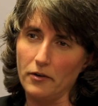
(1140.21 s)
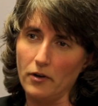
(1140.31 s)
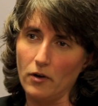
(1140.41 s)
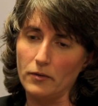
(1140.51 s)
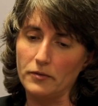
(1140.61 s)

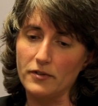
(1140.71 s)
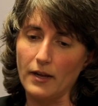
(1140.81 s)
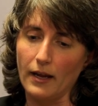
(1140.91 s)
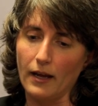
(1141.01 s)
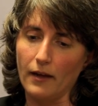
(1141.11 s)
unknowns,
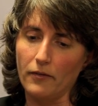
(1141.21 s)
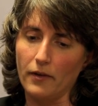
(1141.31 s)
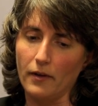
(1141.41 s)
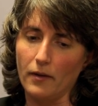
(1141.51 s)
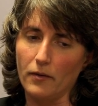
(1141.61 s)
and
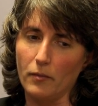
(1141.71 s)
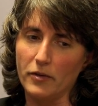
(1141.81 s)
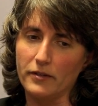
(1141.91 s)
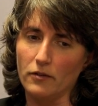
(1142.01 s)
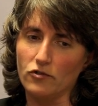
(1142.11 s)
the
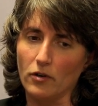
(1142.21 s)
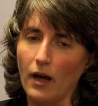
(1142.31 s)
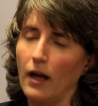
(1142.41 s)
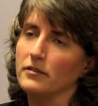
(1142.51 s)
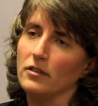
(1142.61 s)
potential
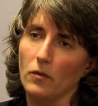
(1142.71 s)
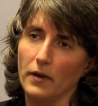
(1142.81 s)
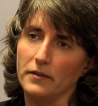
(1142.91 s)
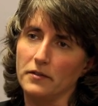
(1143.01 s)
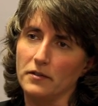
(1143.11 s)

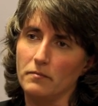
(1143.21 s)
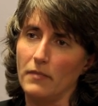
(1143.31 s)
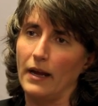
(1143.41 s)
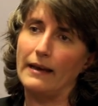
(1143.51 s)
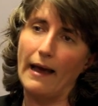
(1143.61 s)
consequences
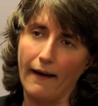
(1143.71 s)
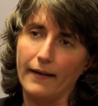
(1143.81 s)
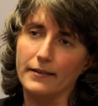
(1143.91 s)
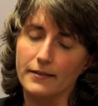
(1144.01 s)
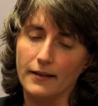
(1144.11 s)
may
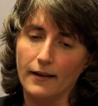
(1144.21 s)
not,